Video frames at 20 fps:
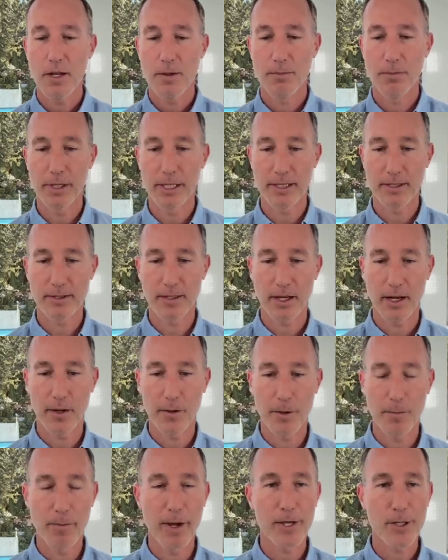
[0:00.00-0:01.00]
But
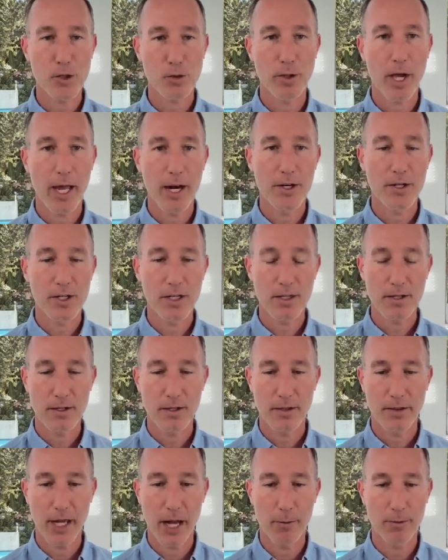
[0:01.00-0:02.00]
the best strategy
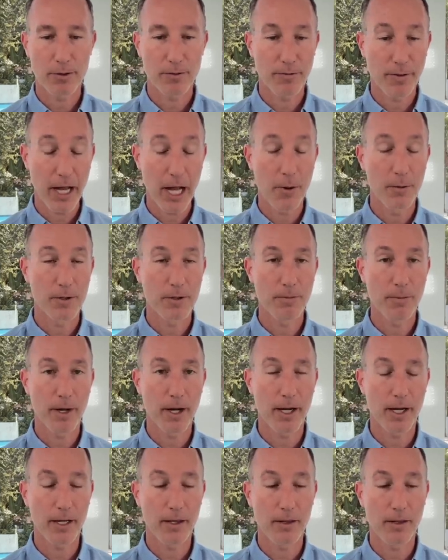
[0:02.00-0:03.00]
that was found
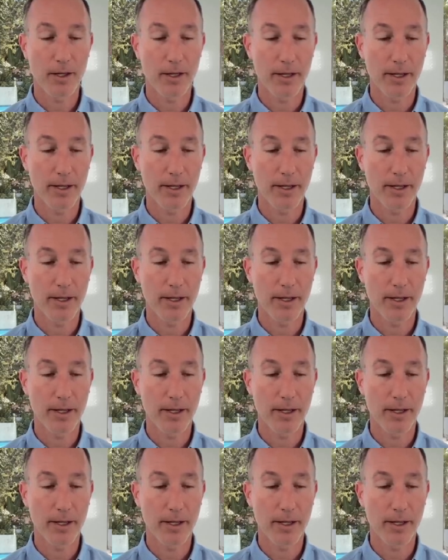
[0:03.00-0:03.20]
by